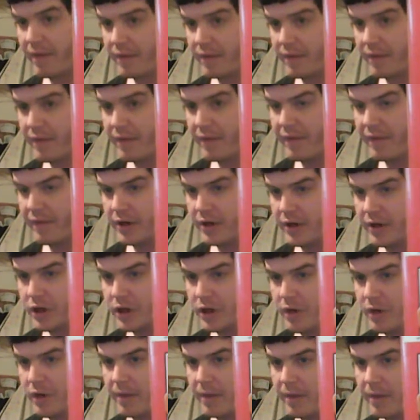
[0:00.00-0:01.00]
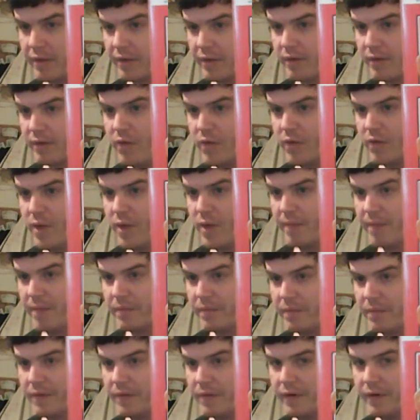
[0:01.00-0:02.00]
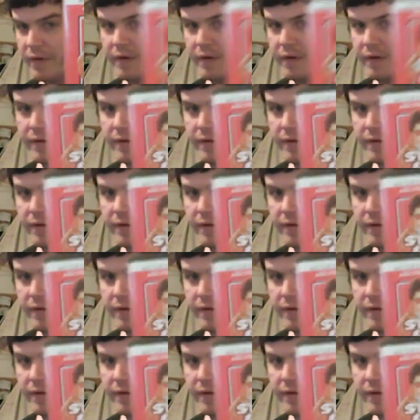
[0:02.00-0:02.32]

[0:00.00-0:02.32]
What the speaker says: 70s show about these two hipster